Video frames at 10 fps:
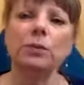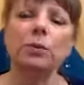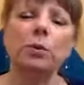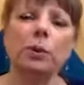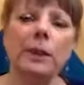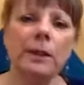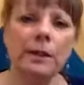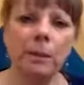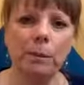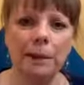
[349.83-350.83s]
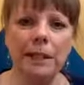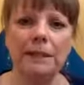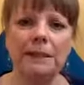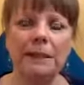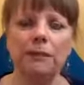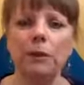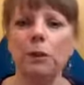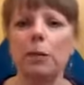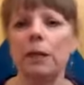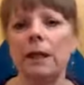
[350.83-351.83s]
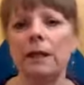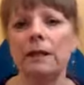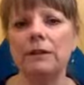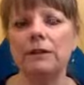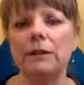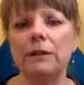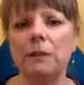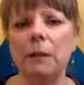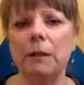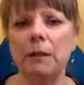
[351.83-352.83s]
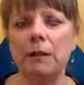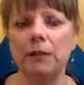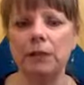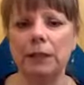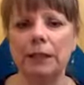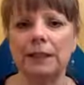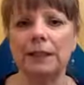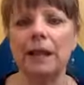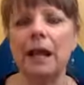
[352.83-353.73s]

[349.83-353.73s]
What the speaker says: critical piece if you're working in the field of bioenergetics